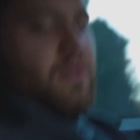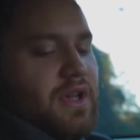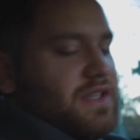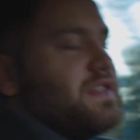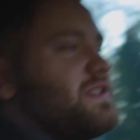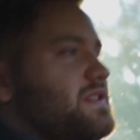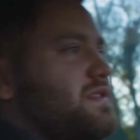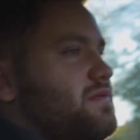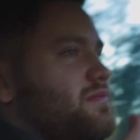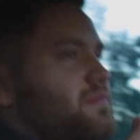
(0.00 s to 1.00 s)
It
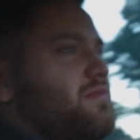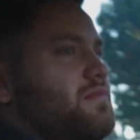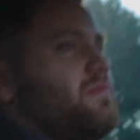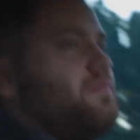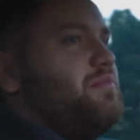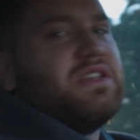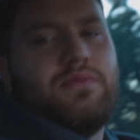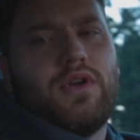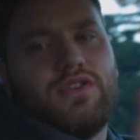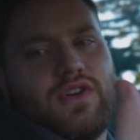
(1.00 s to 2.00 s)
just makes
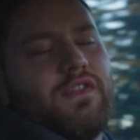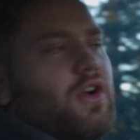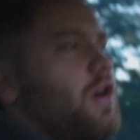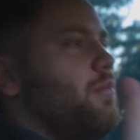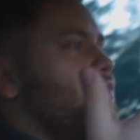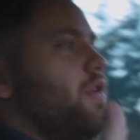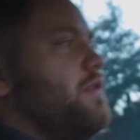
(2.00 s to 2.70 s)
me want to drive the car more.